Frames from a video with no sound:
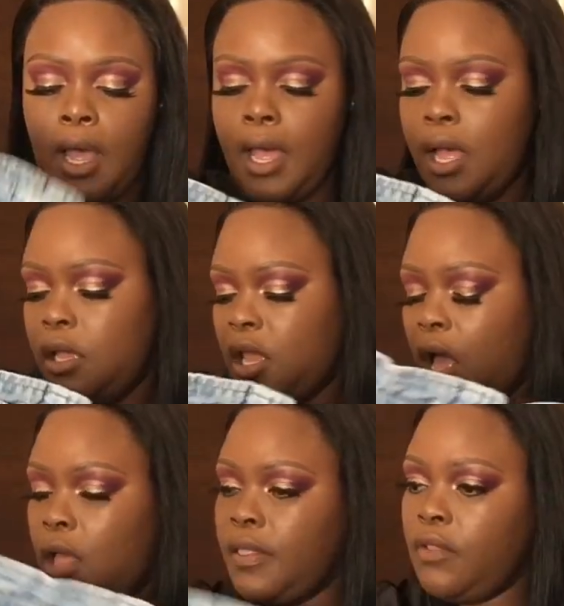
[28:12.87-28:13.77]

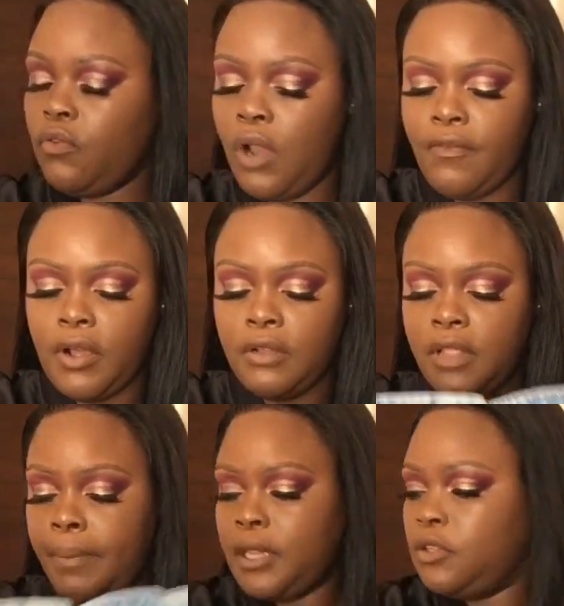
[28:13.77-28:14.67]
Yeah, that's all I've got to
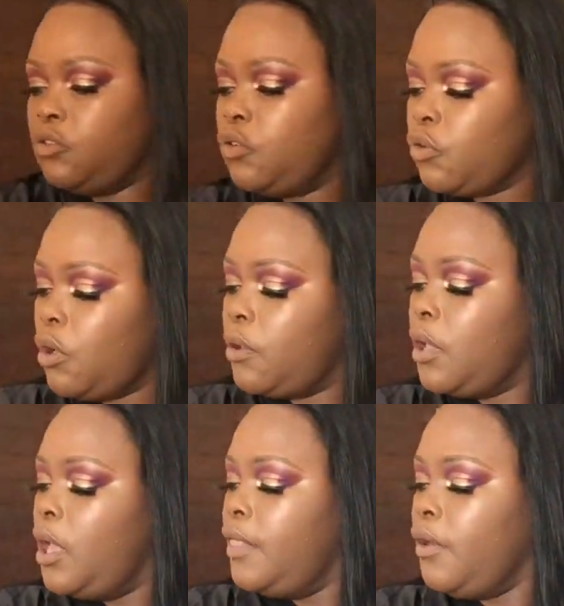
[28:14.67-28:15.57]
say about the shorts.
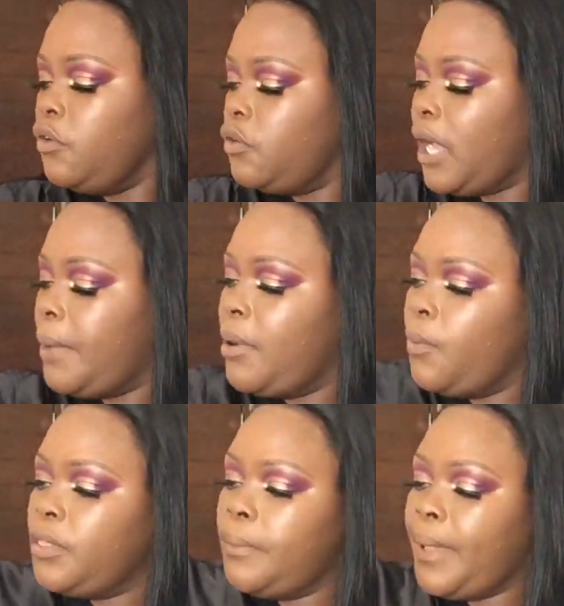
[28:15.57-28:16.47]
Oh, they also come
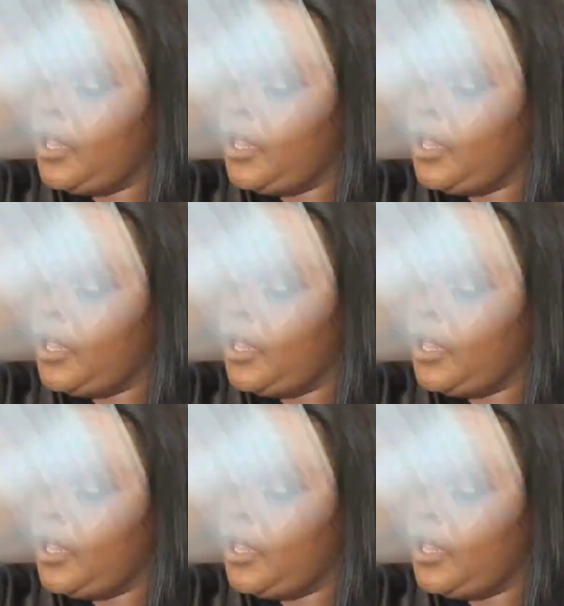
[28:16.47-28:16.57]
up with